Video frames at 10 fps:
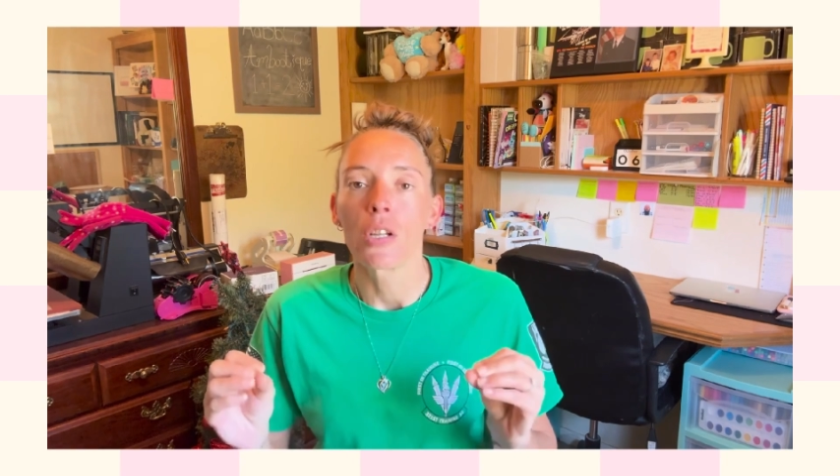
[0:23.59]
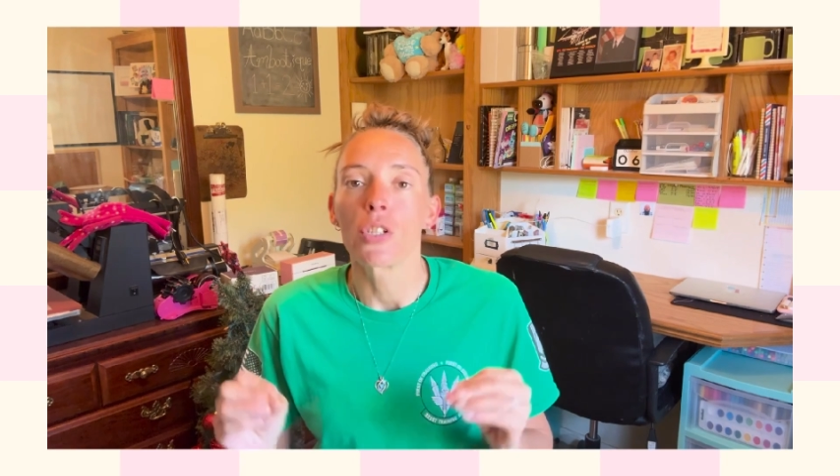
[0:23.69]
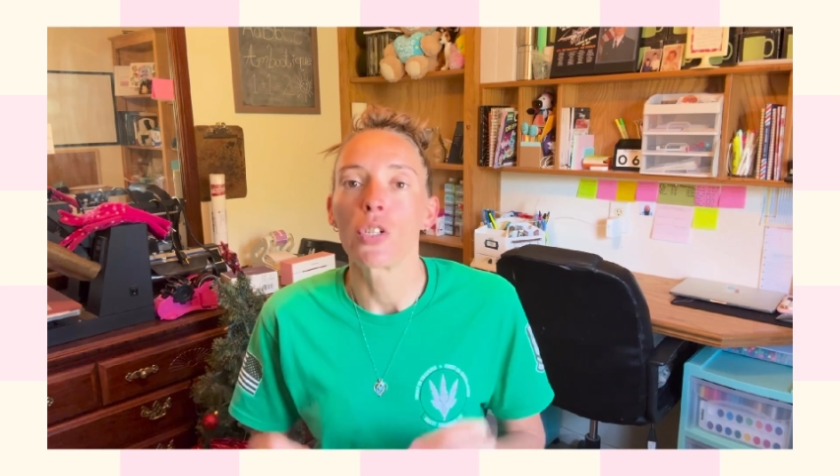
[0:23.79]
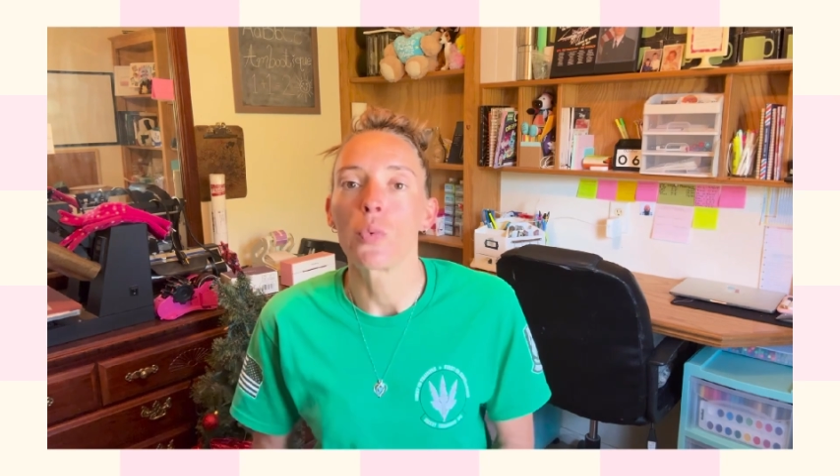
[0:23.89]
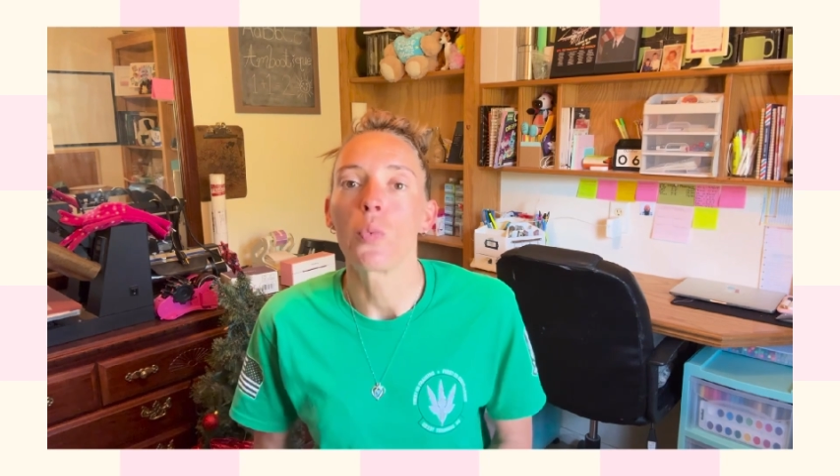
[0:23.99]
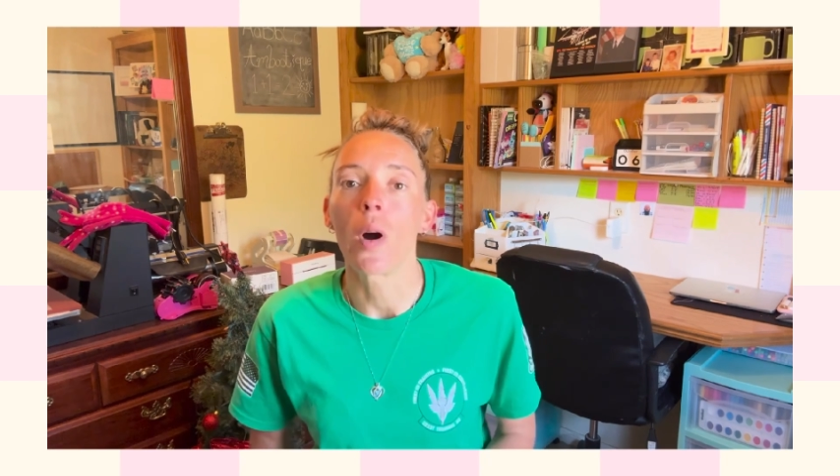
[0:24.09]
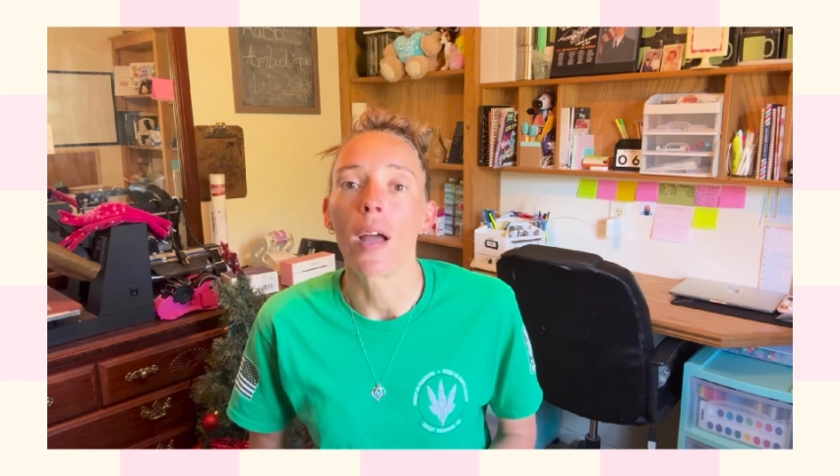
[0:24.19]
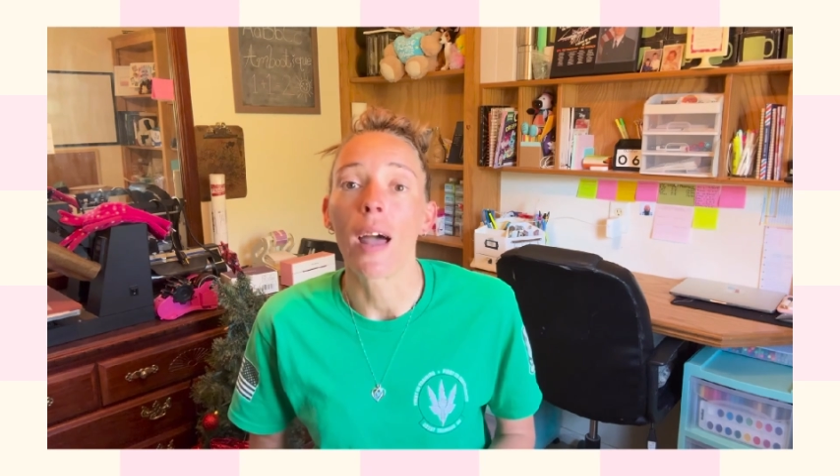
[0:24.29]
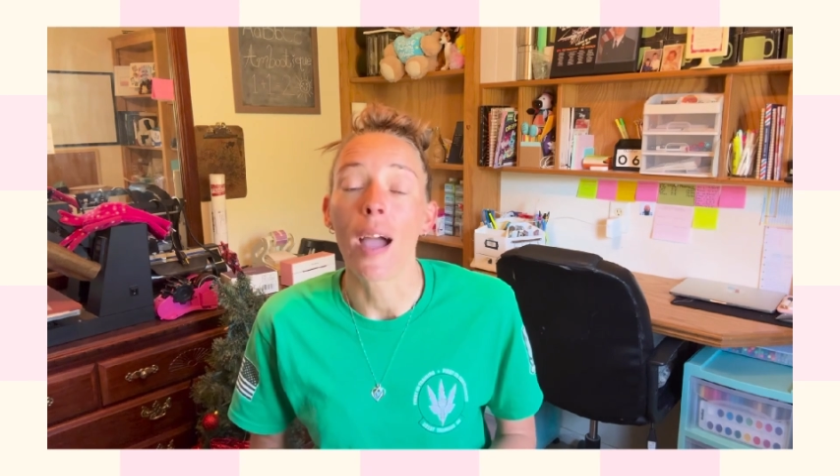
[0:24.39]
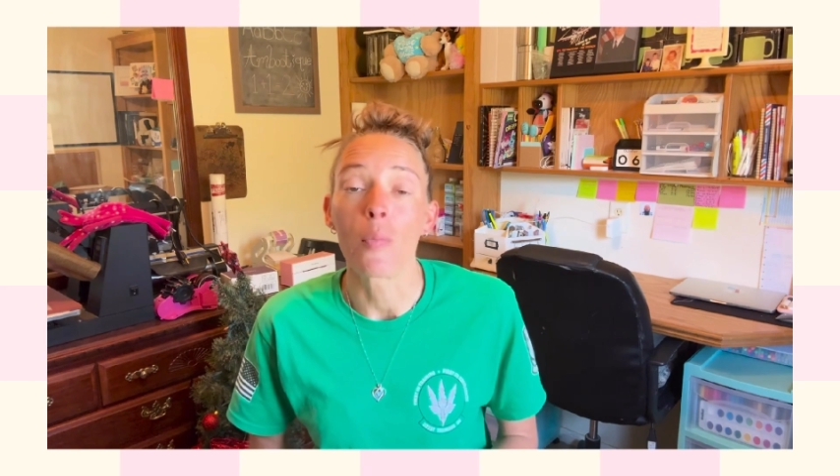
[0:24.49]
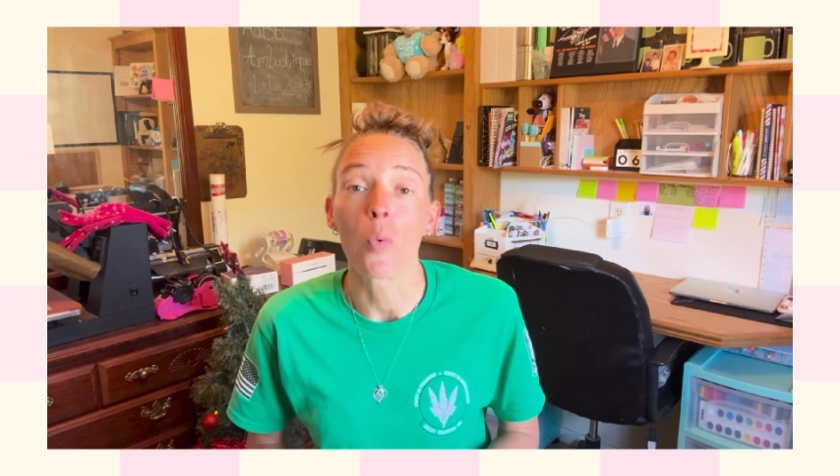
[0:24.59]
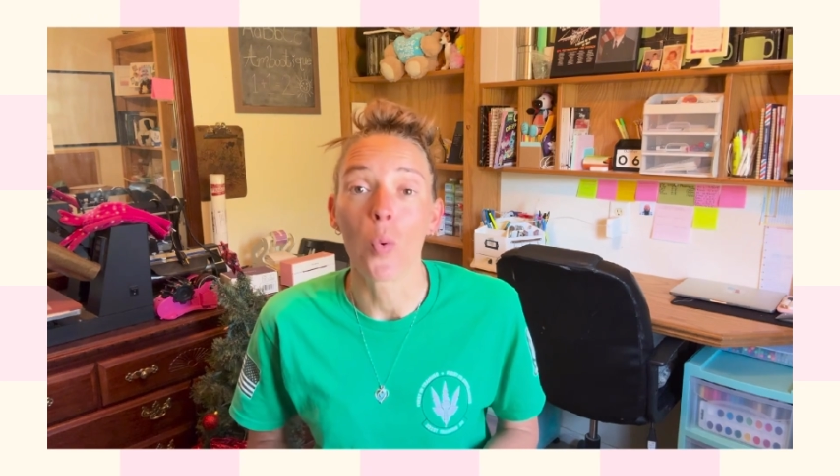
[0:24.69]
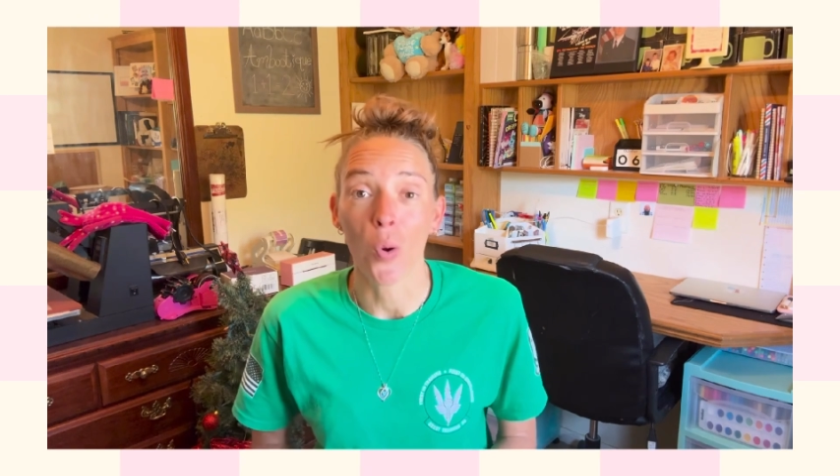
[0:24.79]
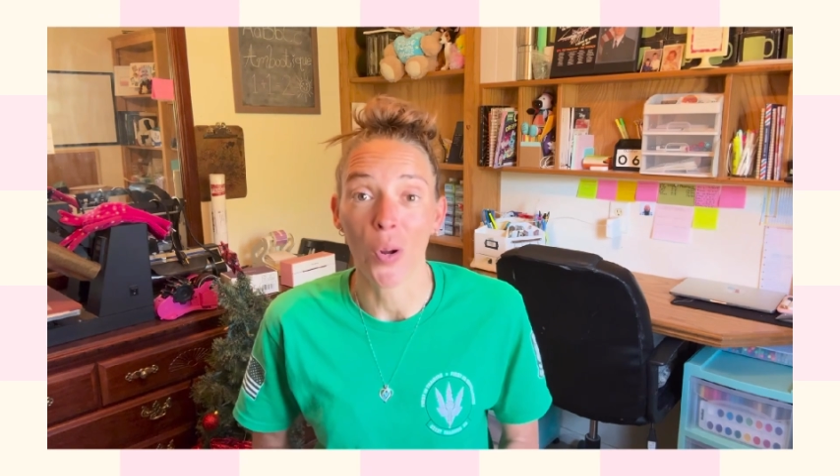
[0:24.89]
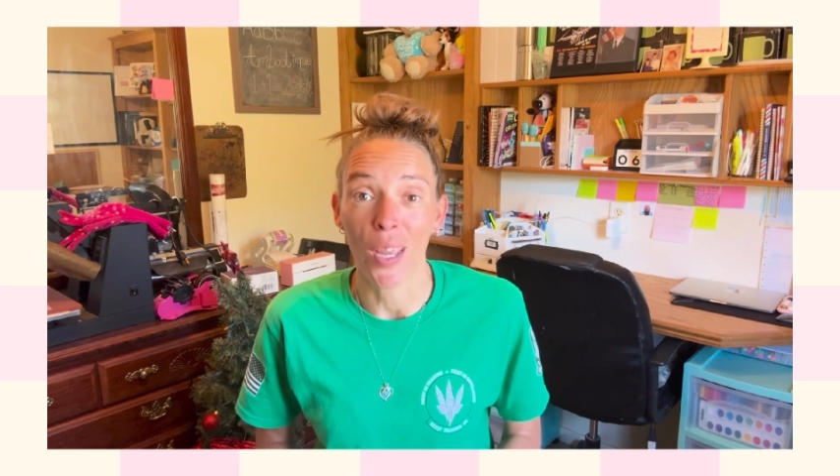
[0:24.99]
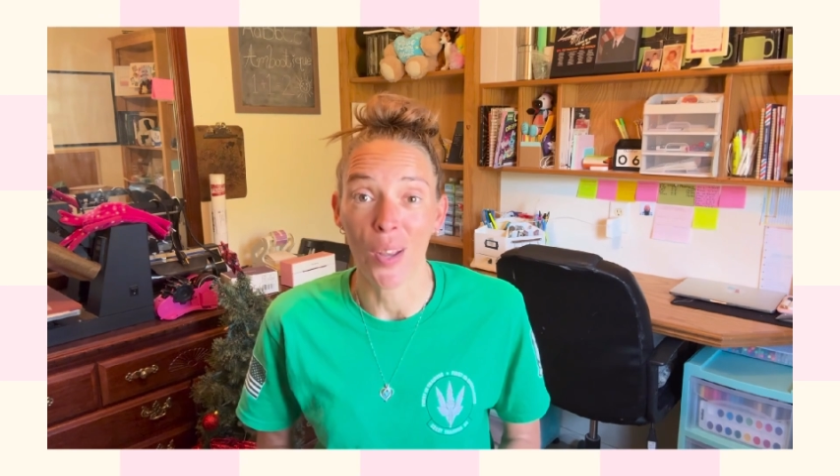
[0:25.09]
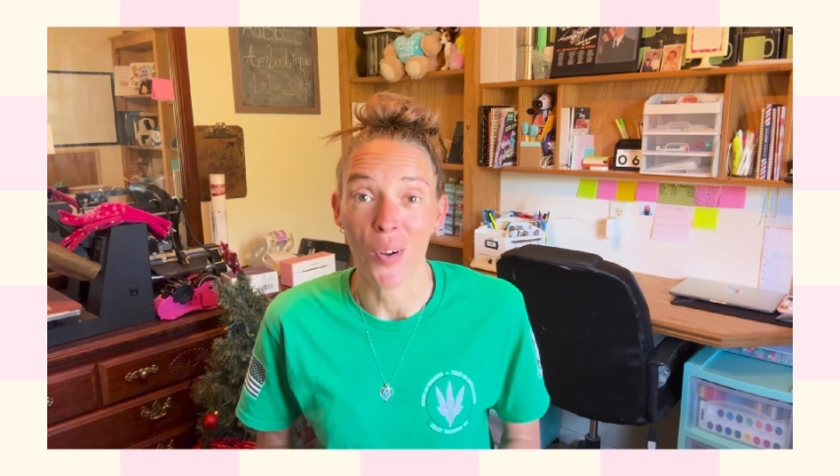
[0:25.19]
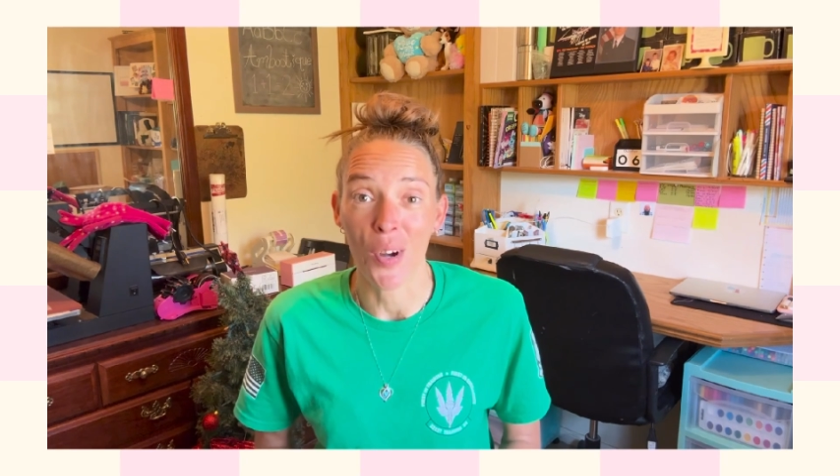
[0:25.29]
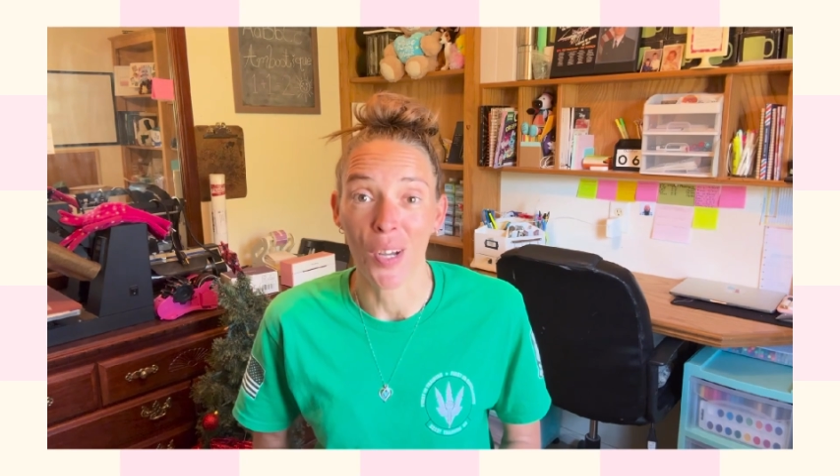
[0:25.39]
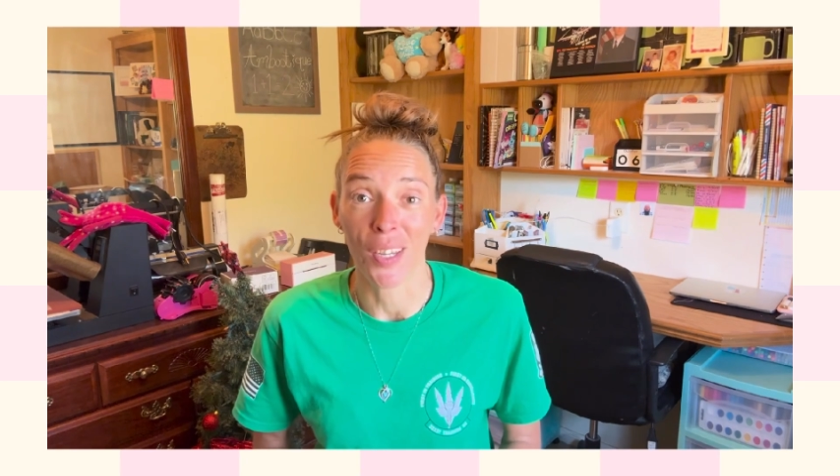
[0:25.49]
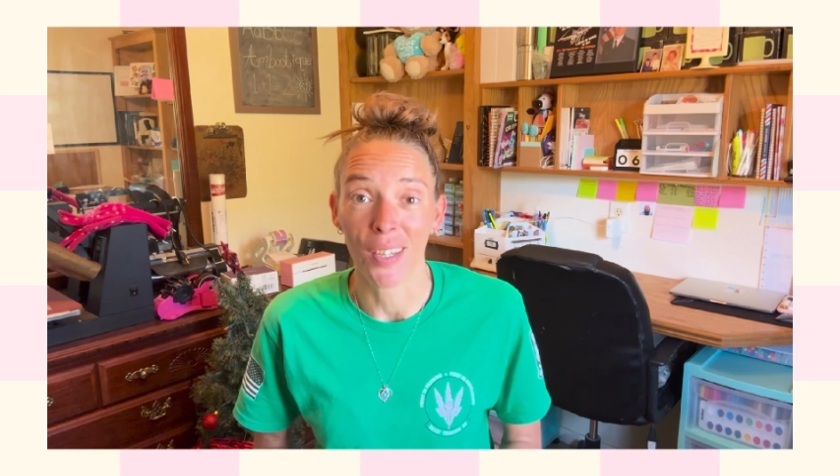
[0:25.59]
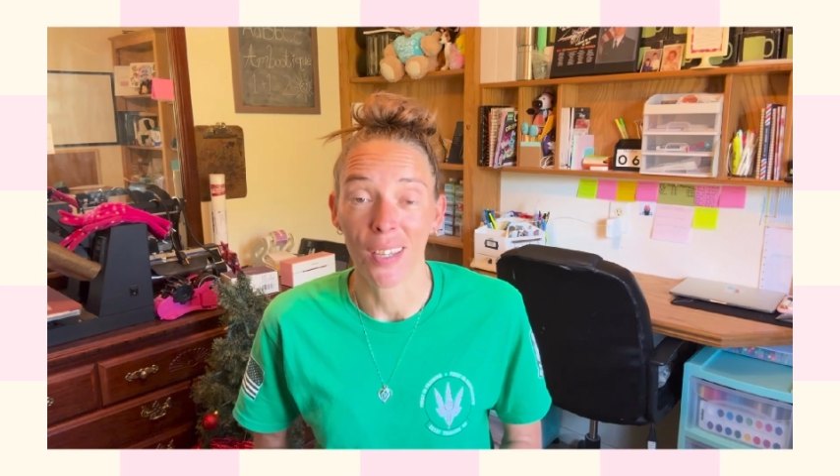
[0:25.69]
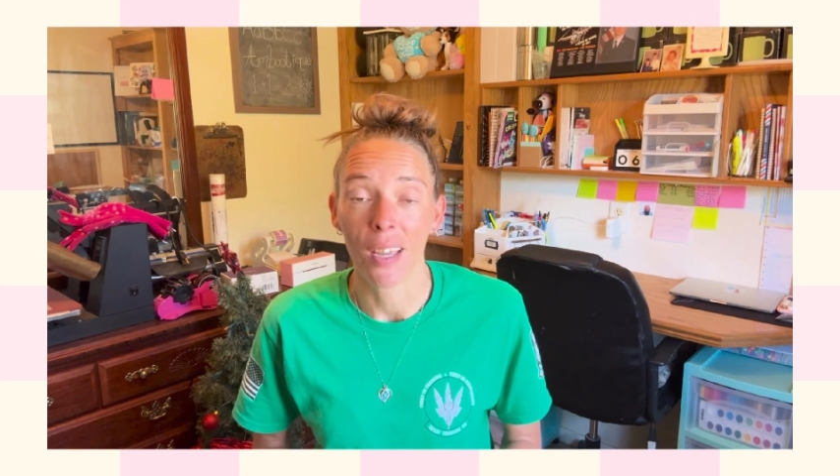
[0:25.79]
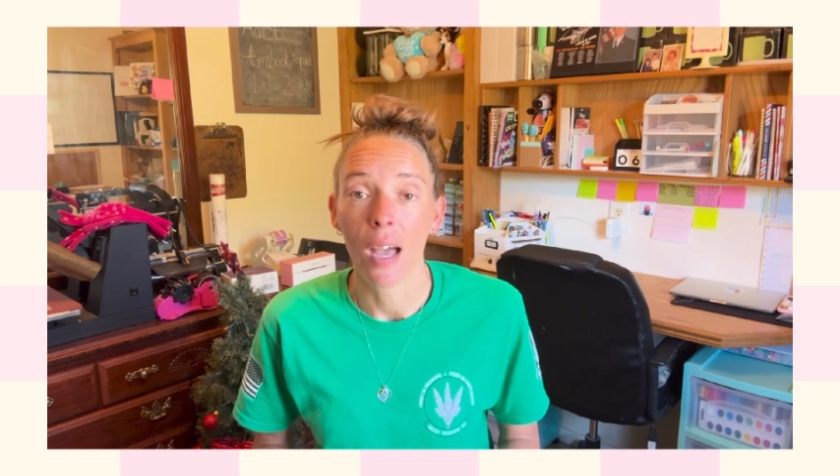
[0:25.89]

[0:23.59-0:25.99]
to what I'm working on.